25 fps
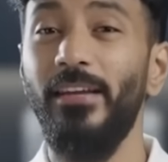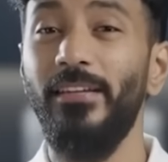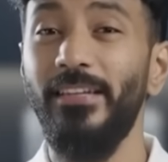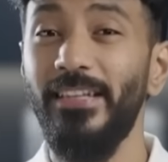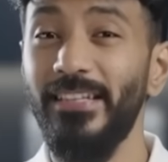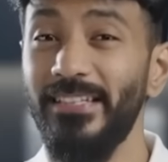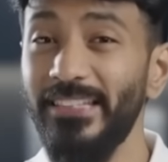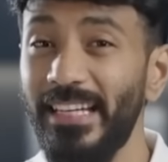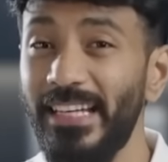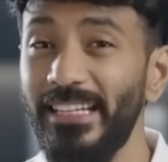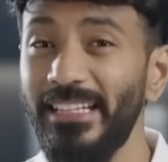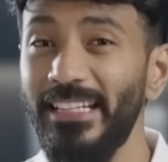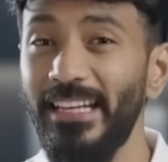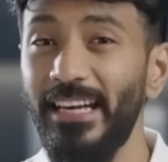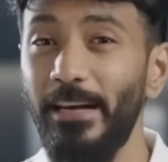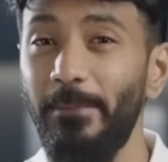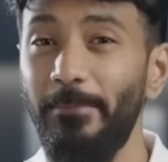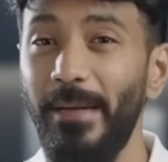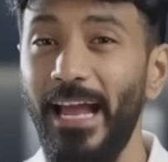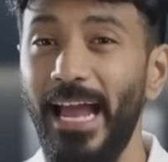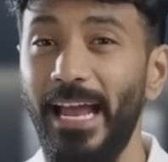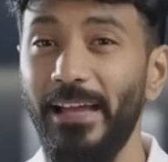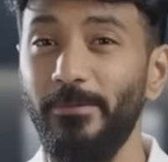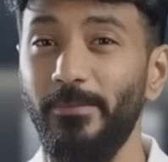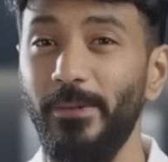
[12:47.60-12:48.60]
This isn't a
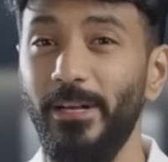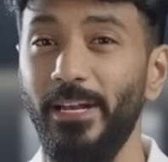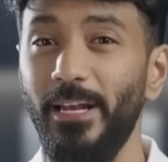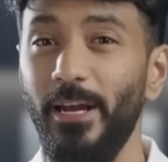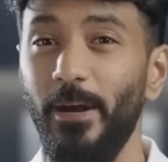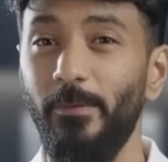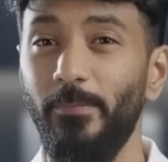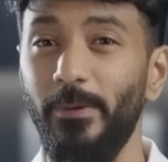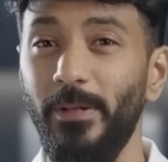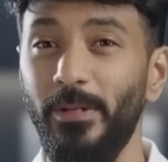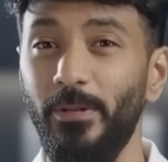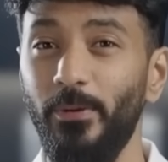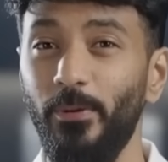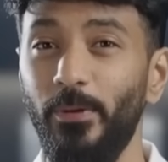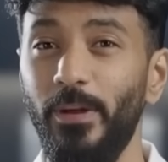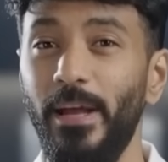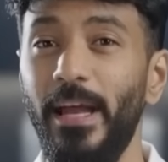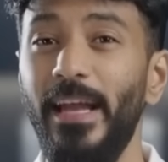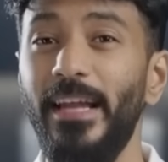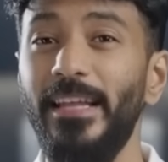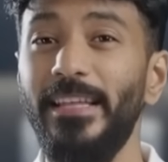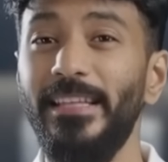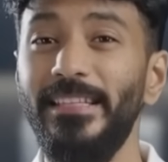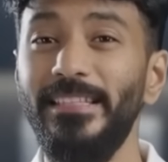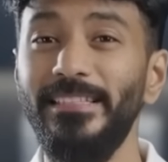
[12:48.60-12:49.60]
Black Mirror episode.
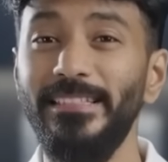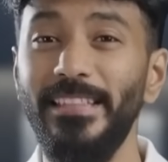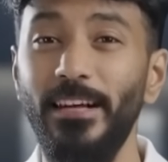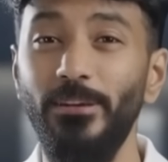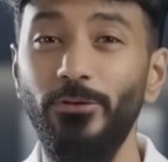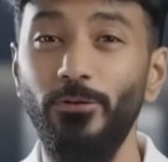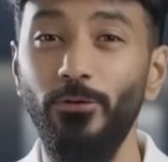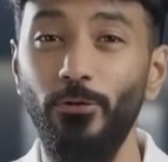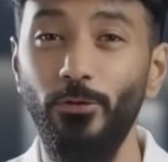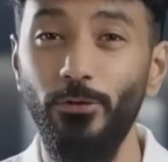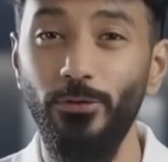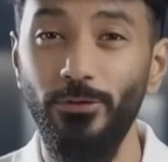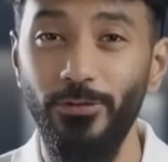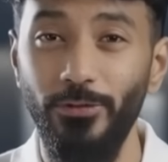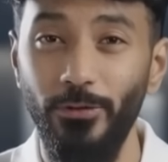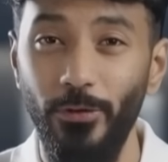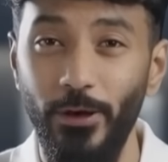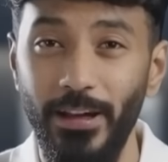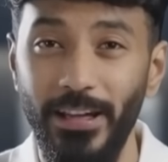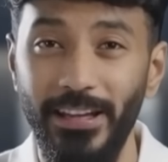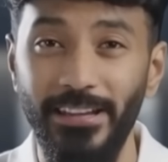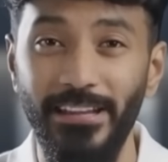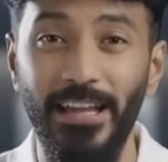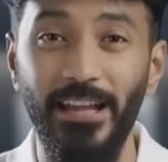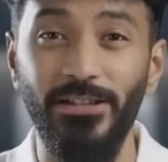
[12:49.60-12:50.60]
This is a true
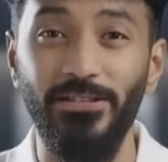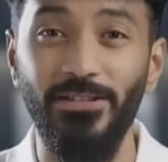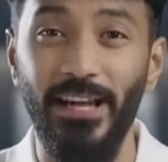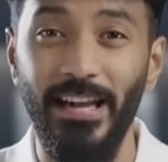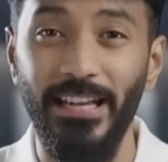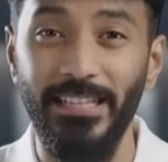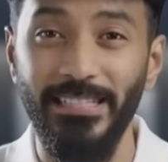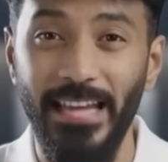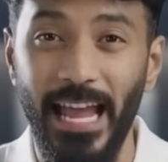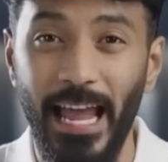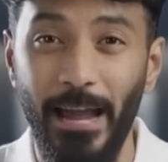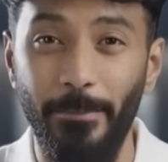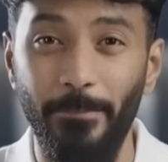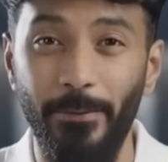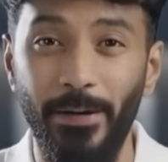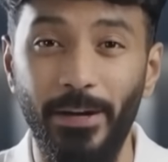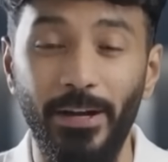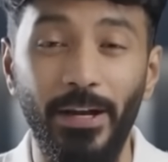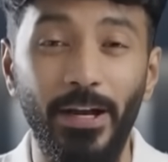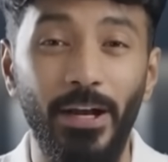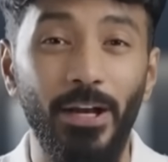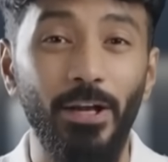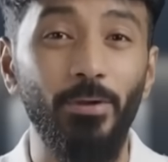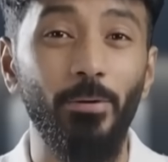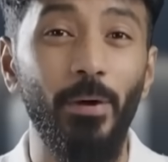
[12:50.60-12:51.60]
story that just
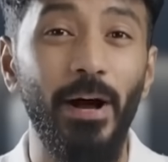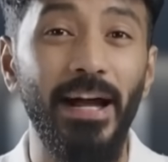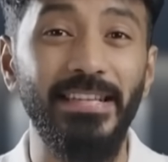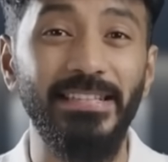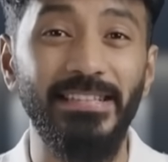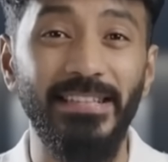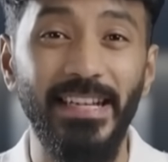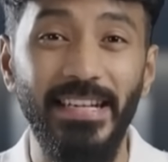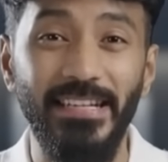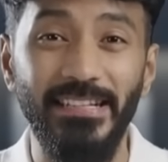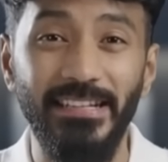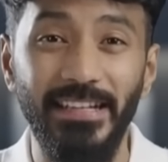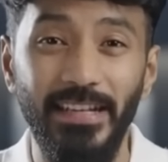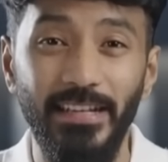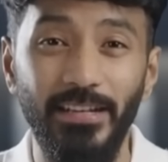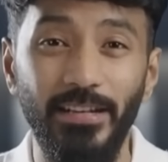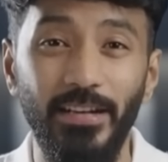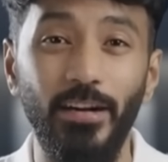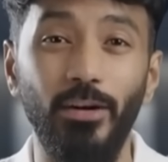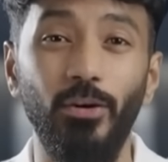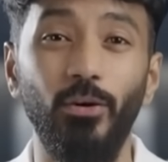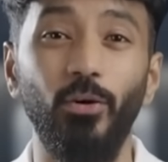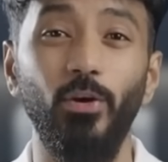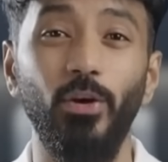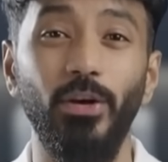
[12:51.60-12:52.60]
happened to a
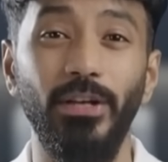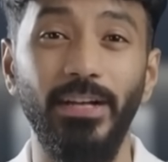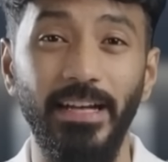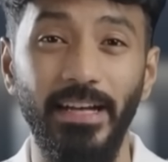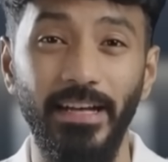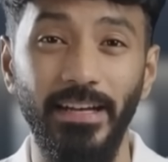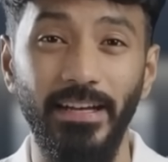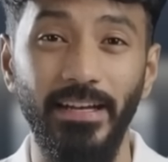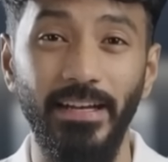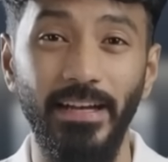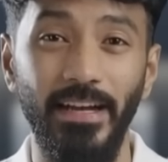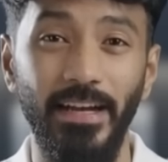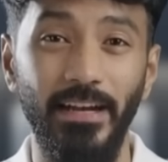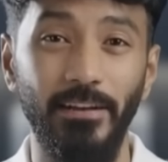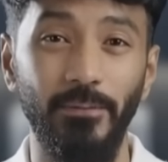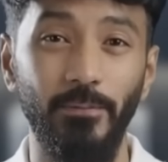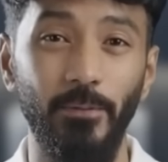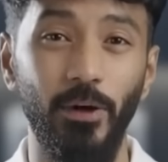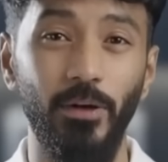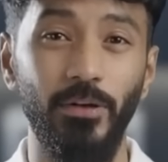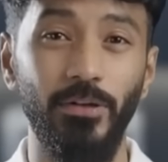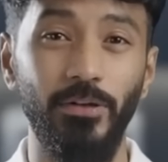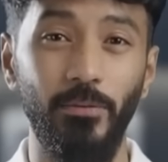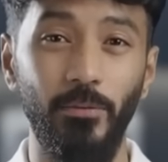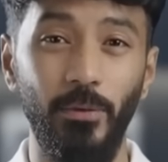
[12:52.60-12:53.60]
16-year-old kid in
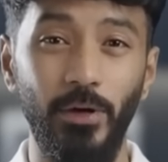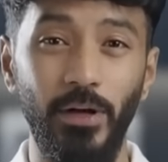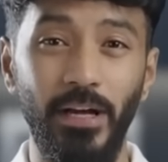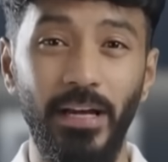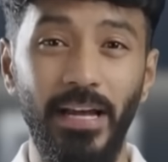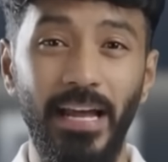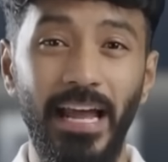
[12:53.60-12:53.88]
Baltimore.